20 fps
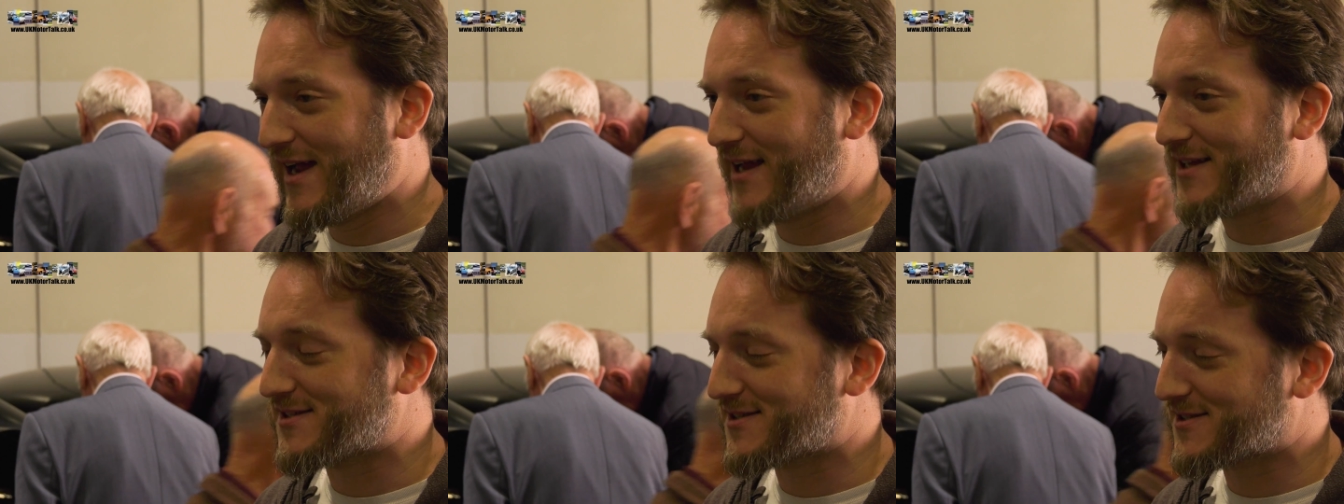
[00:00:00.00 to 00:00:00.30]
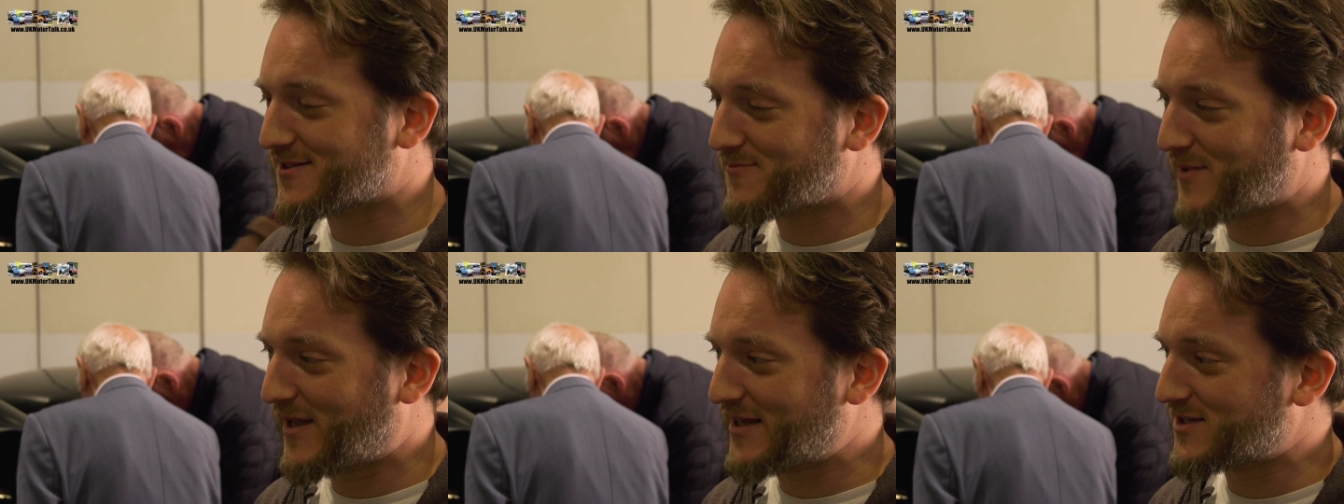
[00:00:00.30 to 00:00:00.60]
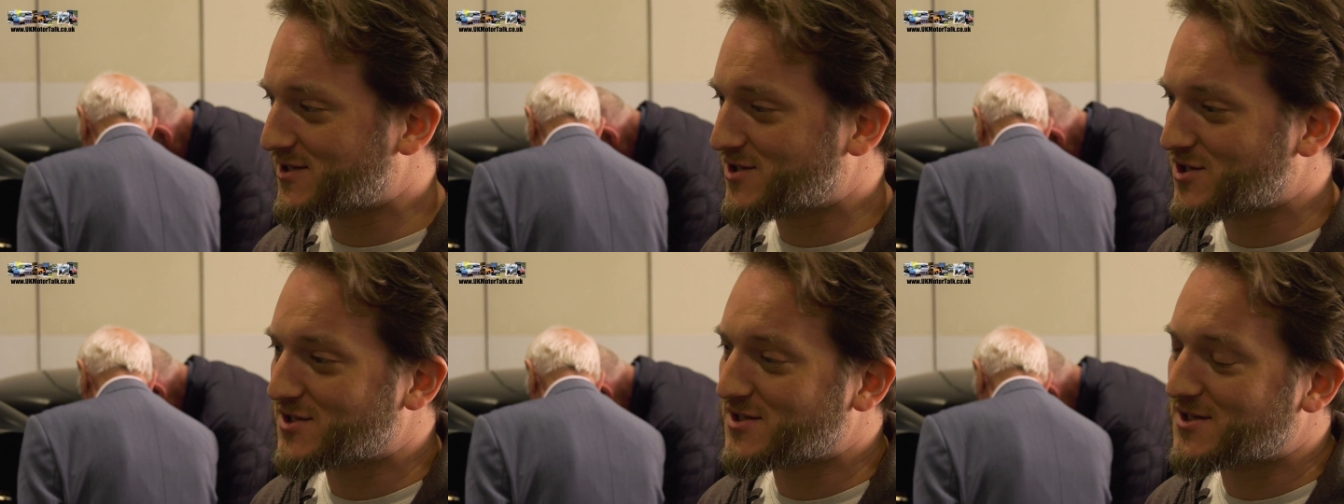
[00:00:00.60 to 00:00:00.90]
it's
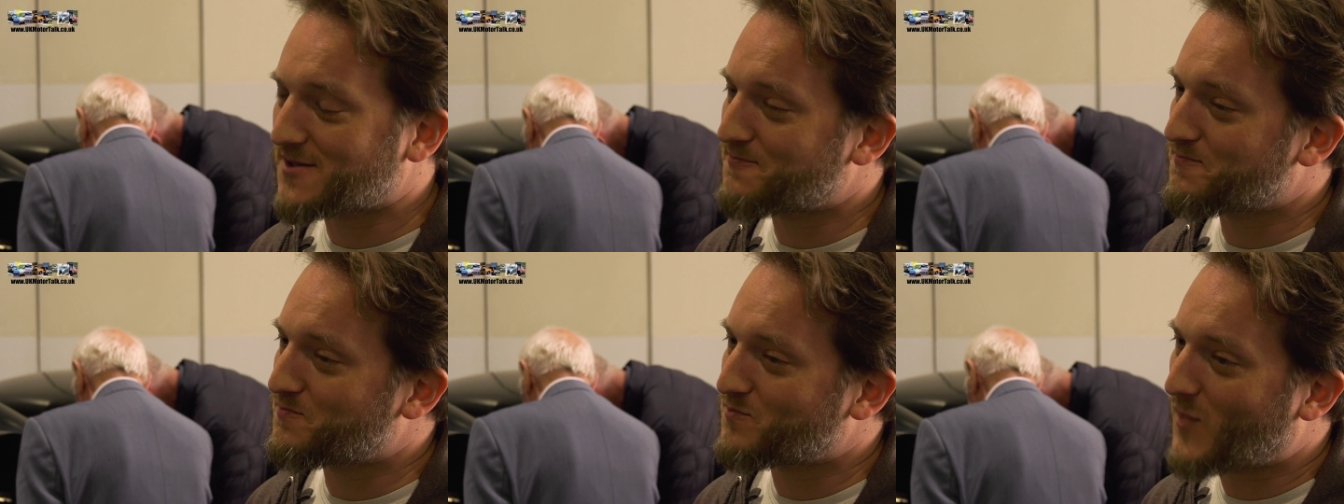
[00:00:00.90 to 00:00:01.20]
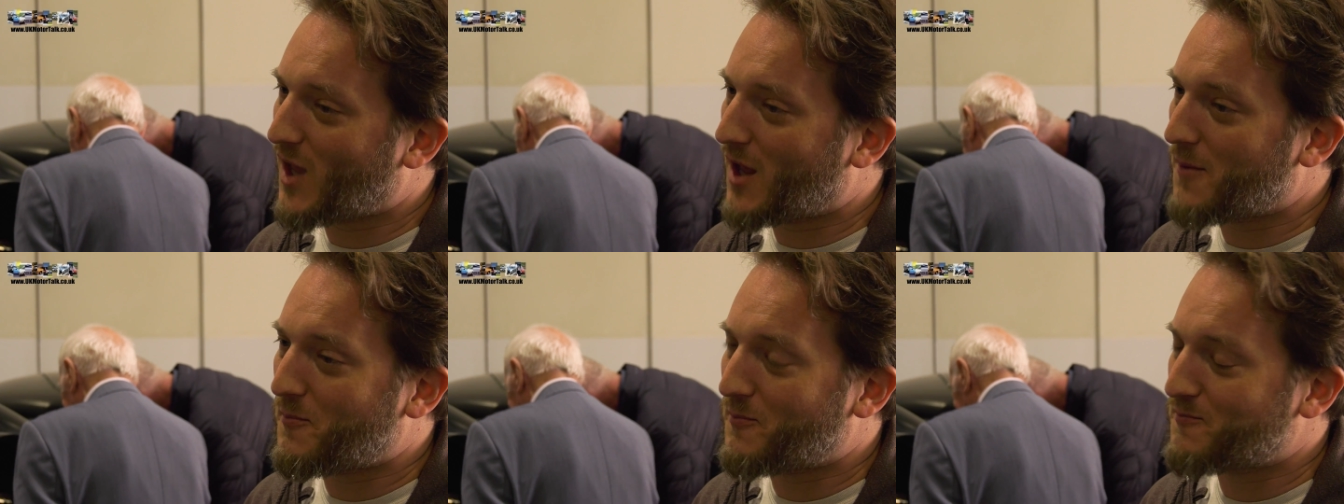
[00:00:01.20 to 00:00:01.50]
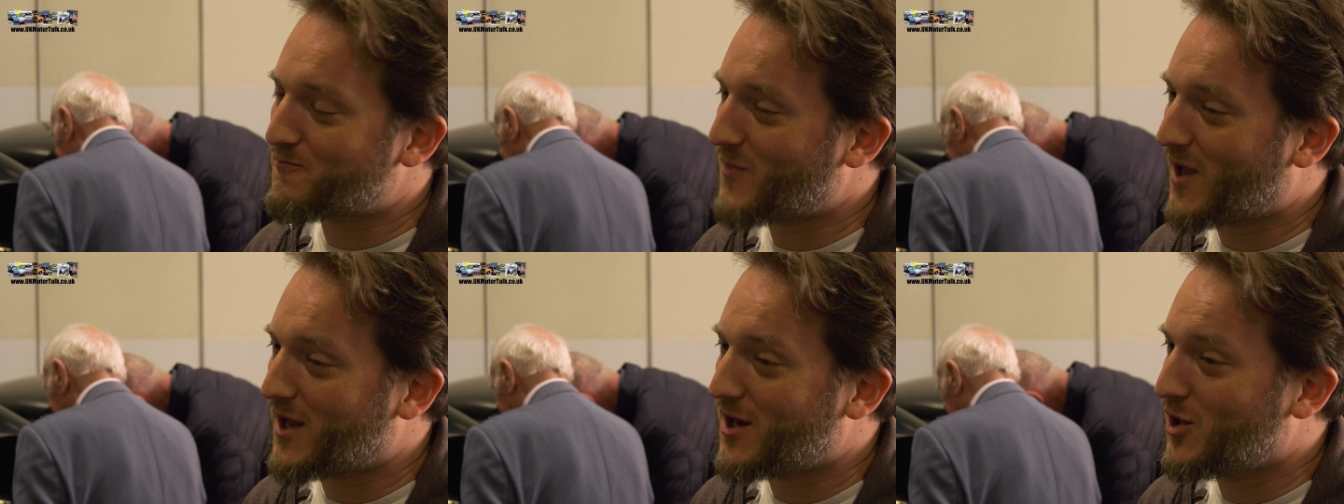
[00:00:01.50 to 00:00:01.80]
it's just a, a,
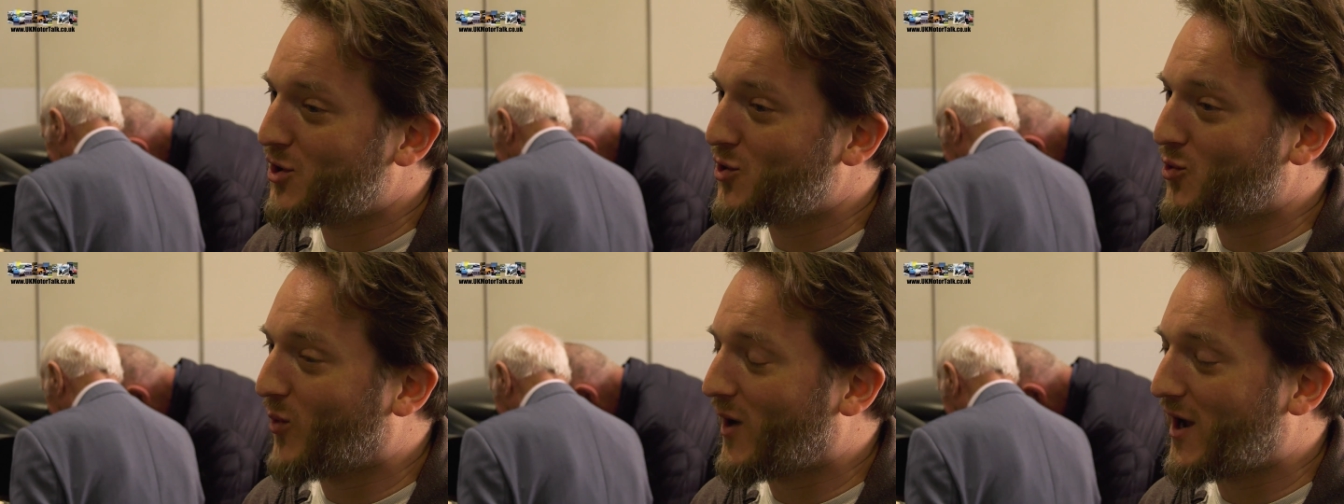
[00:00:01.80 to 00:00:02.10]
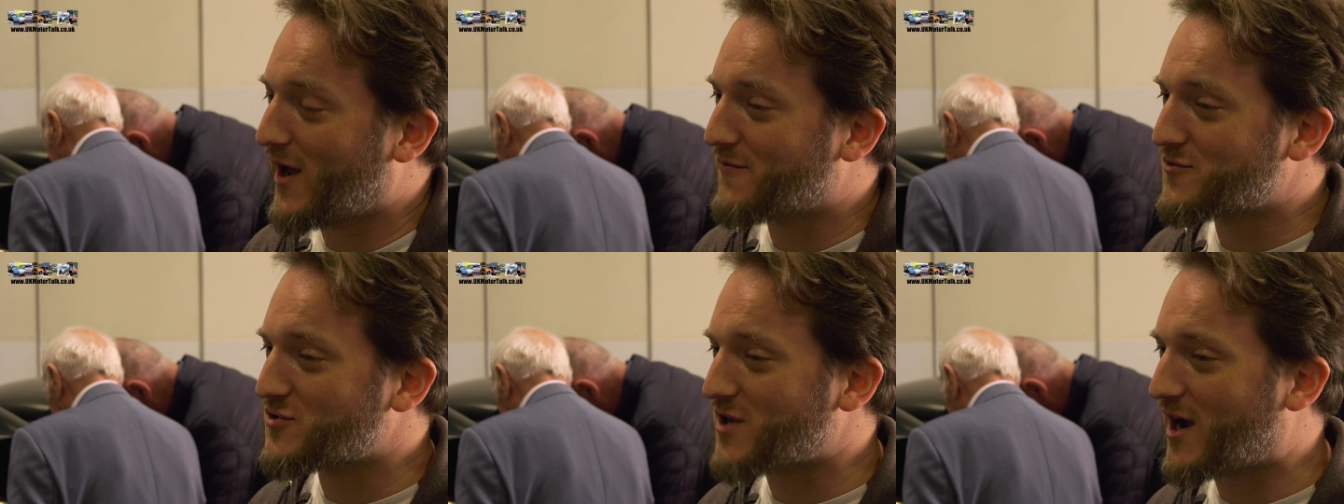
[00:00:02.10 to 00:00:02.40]
a, new way of